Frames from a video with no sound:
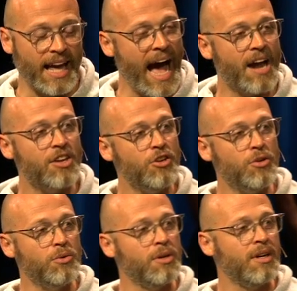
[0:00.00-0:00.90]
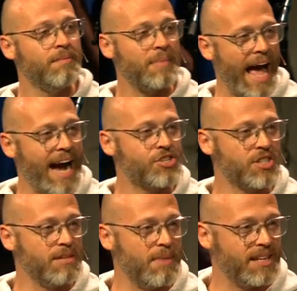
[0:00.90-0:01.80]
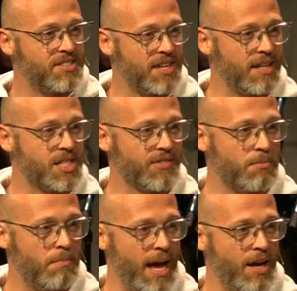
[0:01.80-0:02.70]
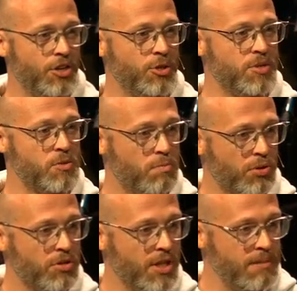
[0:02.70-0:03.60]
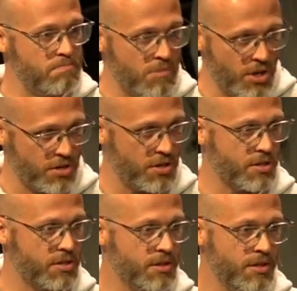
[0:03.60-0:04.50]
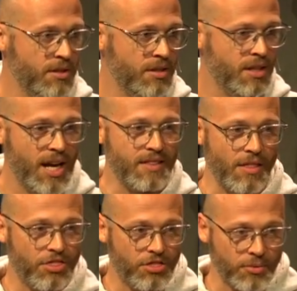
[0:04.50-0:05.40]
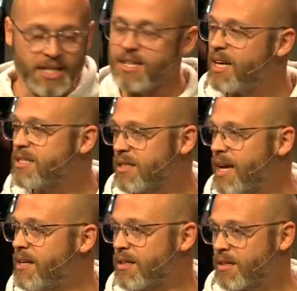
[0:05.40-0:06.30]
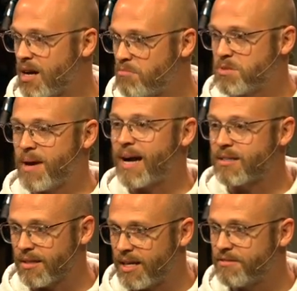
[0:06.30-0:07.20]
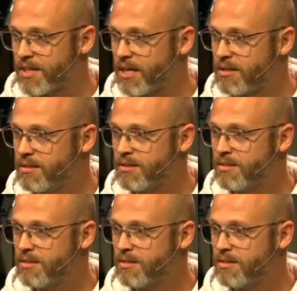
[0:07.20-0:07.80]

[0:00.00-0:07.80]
Like, how do you actually make sense of a man who is brutally murdered and then 3 days later comes back to life again?